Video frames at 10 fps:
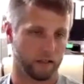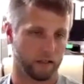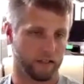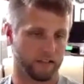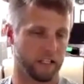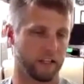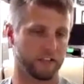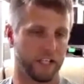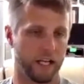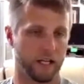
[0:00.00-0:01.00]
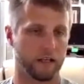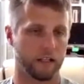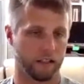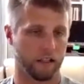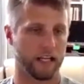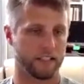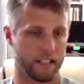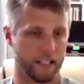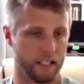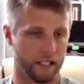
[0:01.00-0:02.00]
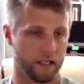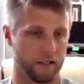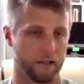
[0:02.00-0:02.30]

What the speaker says: The gazelle's dead, the lion's eating.